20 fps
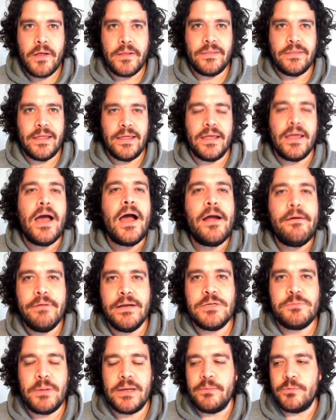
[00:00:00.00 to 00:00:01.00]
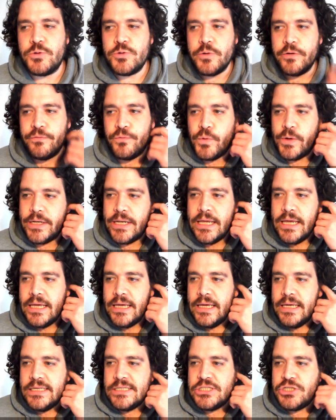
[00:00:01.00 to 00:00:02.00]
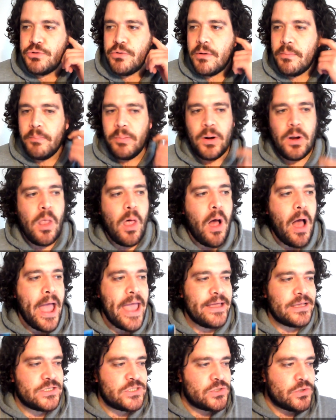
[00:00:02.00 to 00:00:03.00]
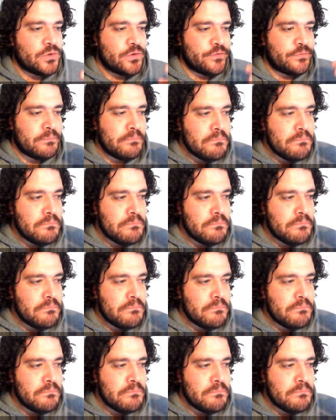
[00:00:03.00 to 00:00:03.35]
I encourage people to avoid, is to apply a sort of